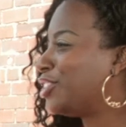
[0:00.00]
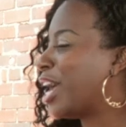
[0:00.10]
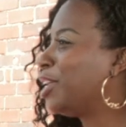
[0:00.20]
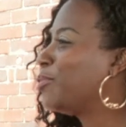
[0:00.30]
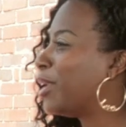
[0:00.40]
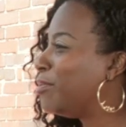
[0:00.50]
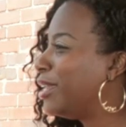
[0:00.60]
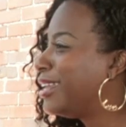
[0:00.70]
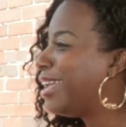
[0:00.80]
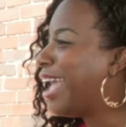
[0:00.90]
Jackie
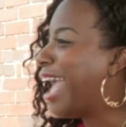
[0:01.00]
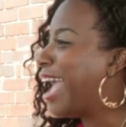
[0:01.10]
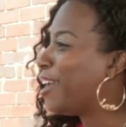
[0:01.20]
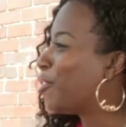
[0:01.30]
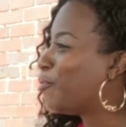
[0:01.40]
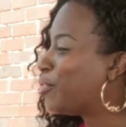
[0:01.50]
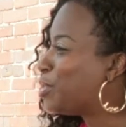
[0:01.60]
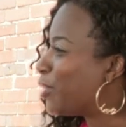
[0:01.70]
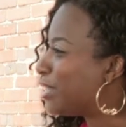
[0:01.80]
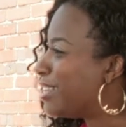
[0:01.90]
Redmond, anchor for
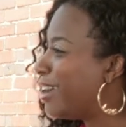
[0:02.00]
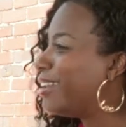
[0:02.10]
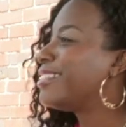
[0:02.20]
Sportsnet.